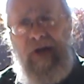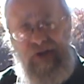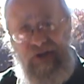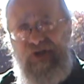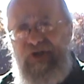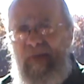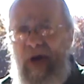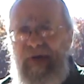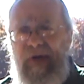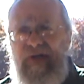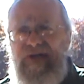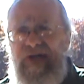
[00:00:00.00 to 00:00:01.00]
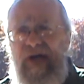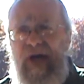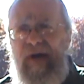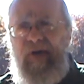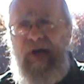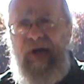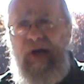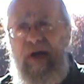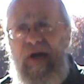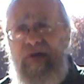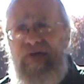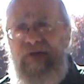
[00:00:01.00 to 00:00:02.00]
just about this time of the
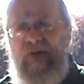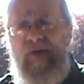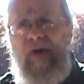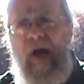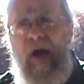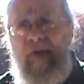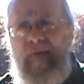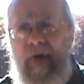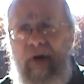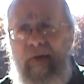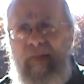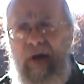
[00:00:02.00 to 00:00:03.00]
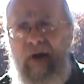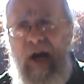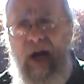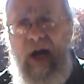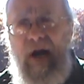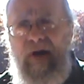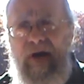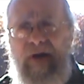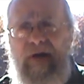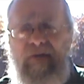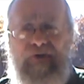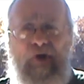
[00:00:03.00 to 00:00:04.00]
year, so figured I better get out
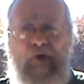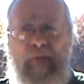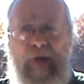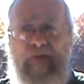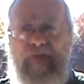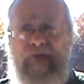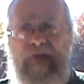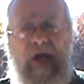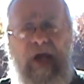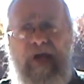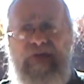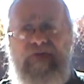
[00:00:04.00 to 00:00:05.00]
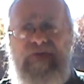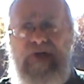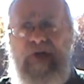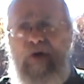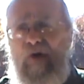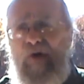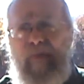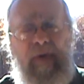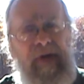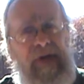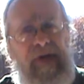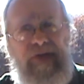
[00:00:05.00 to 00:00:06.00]
here. I was hoping it was the gates were still
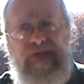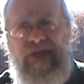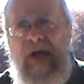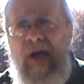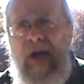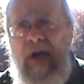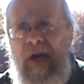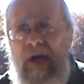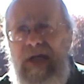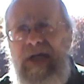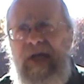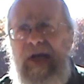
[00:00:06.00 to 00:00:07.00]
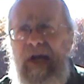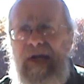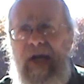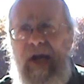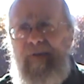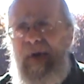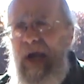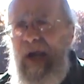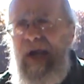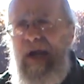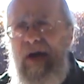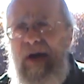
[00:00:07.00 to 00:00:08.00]
open, because I tell you, to get
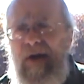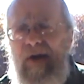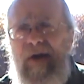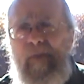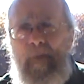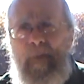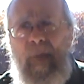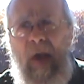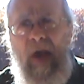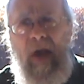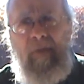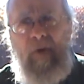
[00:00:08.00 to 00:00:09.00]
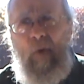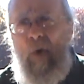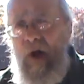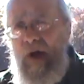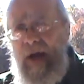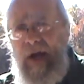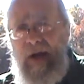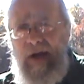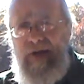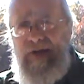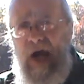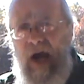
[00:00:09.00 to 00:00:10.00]
back here, uh, I walk in,
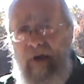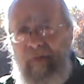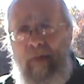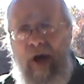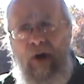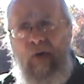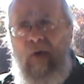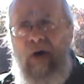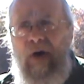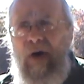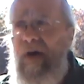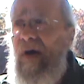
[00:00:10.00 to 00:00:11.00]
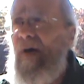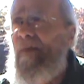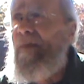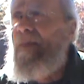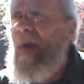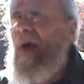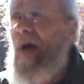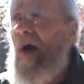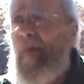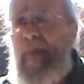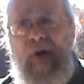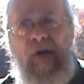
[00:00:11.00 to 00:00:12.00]
it's a half mile walk, um,
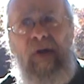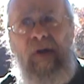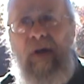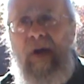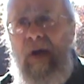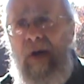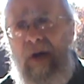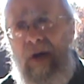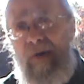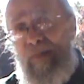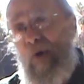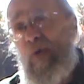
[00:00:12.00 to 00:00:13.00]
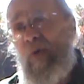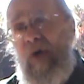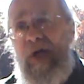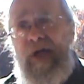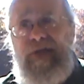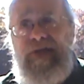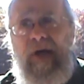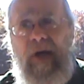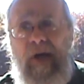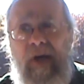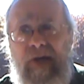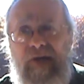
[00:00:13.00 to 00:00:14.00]
uphill, uh, both ways,
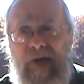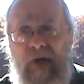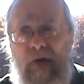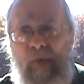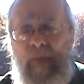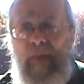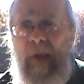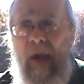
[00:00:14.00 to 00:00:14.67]
so.